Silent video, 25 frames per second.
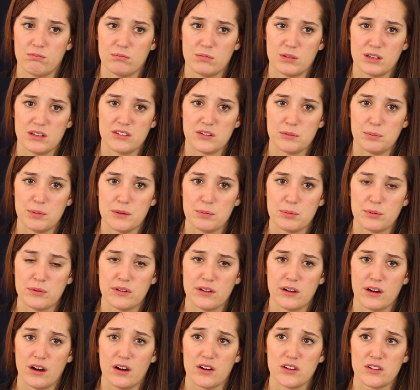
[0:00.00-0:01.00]
since the people
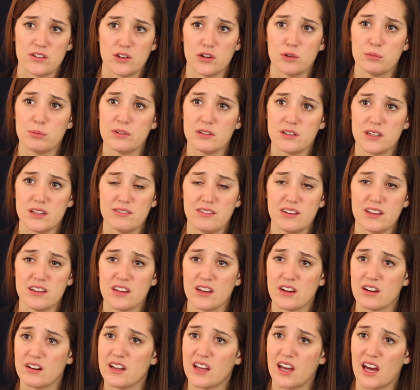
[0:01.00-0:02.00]
there are so believing,
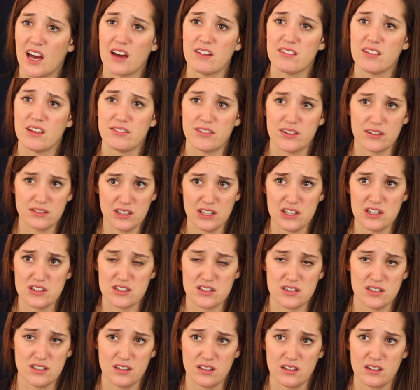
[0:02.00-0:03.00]
they already have that
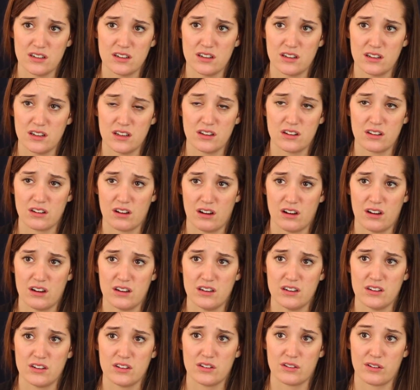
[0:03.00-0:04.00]
foundation in
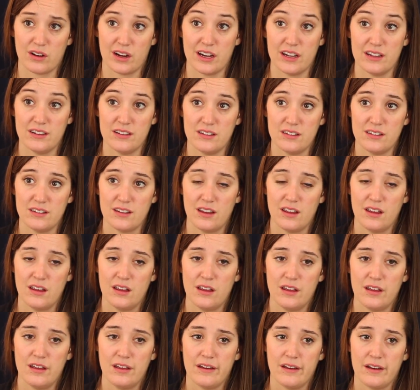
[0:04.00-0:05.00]
God and Christ.
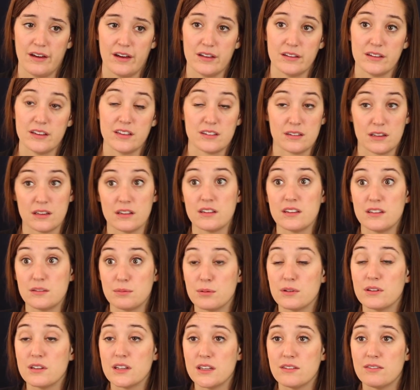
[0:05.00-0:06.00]
At least
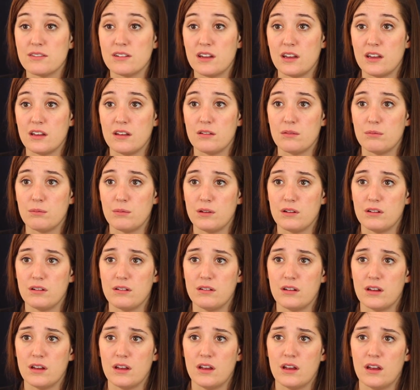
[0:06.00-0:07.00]
believe in Him,
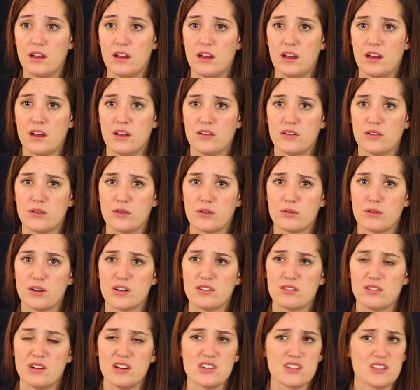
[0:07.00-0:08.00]
and so the
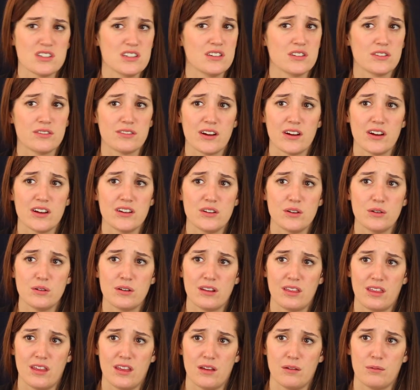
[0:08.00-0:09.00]
restoration is very new
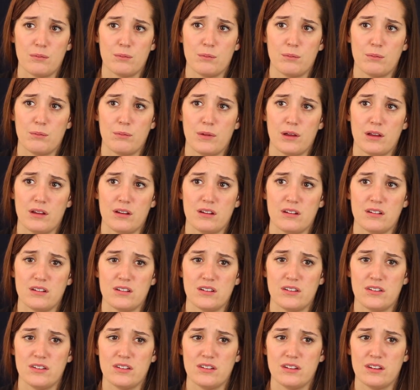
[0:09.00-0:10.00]
to them.
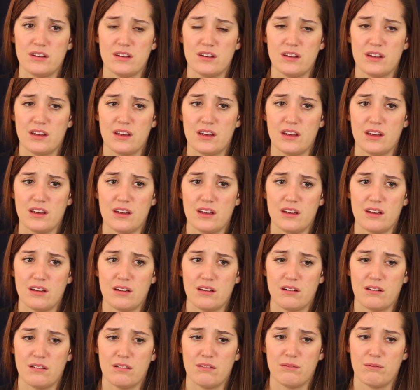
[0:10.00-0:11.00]
And
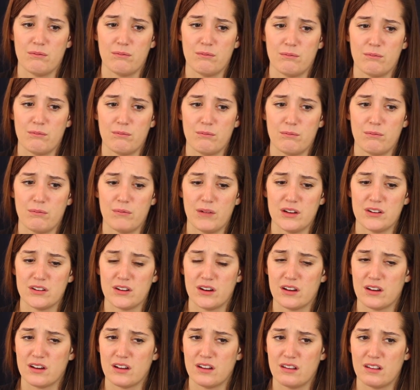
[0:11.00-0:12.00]
I
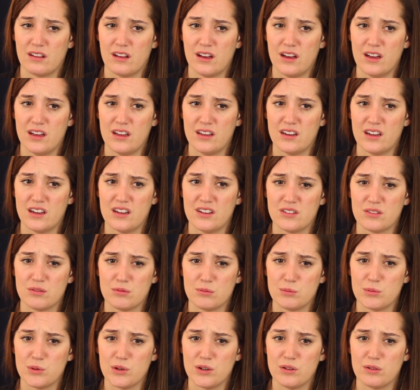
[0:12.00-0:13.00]
taught a lot, and I just
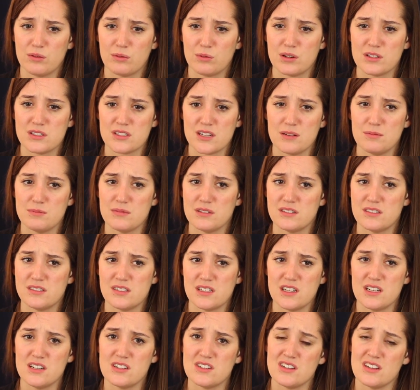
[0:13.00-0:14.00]
remember one time just
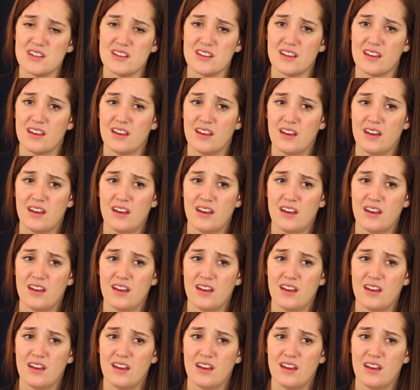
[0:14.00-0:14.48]
teaching,